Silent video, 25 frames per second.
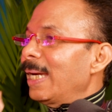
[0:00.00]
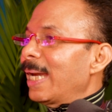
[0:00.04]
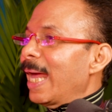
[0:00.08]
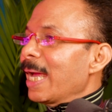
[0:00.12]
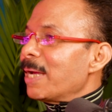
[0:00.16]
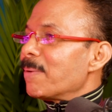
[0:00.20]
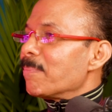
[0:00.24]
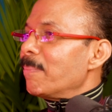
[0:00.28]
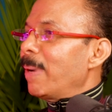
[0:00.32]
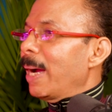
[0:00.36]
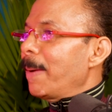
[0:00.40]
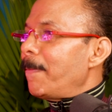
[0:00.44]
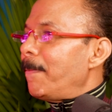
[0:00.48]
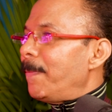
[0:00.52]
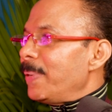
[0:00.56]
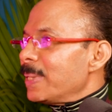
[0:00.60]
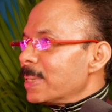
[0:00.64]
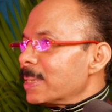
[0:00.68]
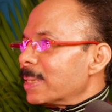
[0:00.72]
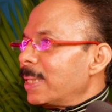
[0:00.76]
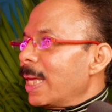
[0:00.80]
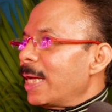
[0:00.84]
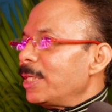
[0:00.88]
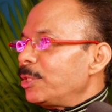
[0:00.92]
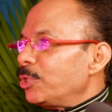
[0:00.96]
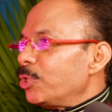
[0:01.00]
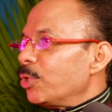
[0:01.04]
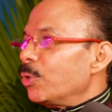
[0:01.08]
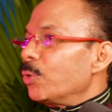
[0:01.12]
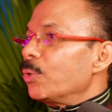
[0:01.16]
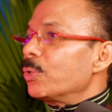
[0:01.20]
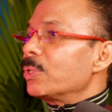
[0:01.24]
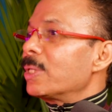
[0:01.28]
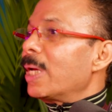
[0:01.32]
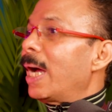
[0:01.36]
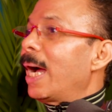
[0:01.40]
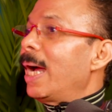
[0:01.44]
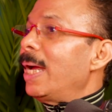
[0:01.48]
I like my
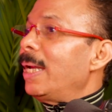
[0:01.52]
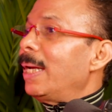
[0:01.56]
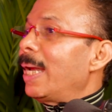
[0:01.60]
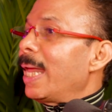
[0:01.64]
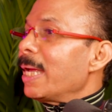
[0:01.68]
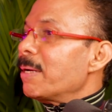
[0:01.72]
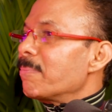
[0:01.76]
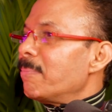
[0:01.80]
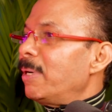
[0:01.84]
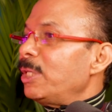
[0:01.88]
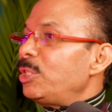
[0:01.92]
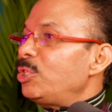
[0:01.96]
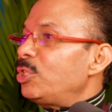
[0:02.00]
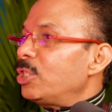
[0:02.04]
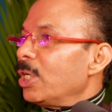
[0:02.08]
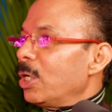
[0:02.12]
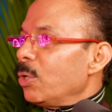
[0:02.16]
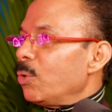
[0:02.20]
pistachios. I like my